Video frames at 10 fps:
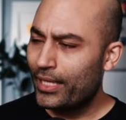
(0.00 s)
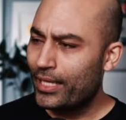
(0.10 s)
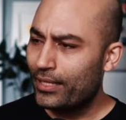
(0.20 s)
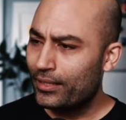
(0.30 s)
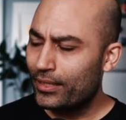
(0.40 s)

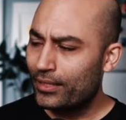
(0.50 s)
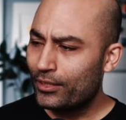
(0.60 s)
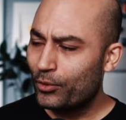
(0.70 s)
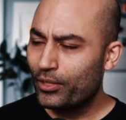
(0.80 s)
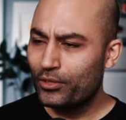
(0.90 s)
And
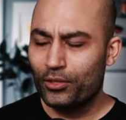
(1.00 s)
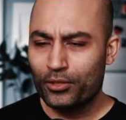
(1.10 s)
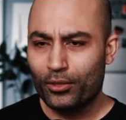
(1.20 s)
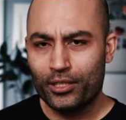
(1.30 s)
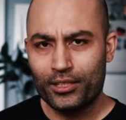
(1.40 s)
Twitter's also
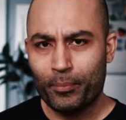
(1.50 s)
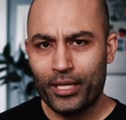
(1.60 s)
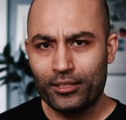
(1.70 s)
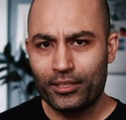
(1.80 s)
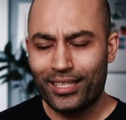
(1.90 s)
launched
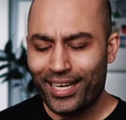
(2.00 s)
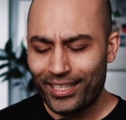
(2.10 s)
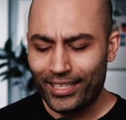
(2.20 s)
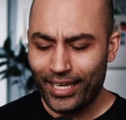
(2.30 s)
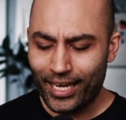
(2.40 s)
Spaces. I
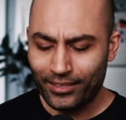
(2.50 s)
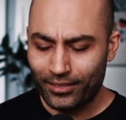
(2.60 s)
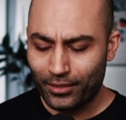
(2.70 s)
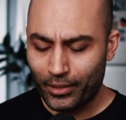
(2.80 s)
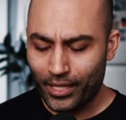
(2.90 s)
didn't get access
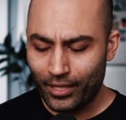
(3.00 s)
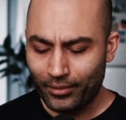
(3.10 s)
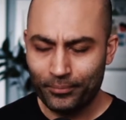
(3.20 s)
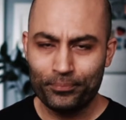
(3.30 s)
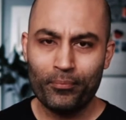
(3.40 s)
to it yet,
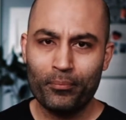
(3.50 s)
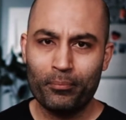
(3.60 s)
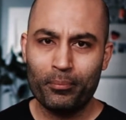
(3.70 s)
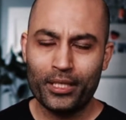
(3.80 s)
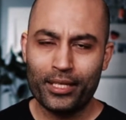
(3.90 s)

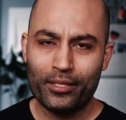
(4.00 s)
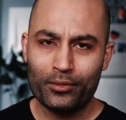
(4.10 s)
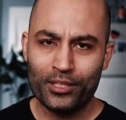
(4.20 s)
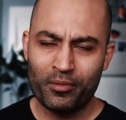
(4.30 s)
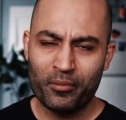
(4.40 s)
but I know
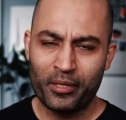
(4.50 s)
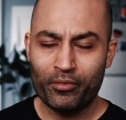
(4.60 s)
some of my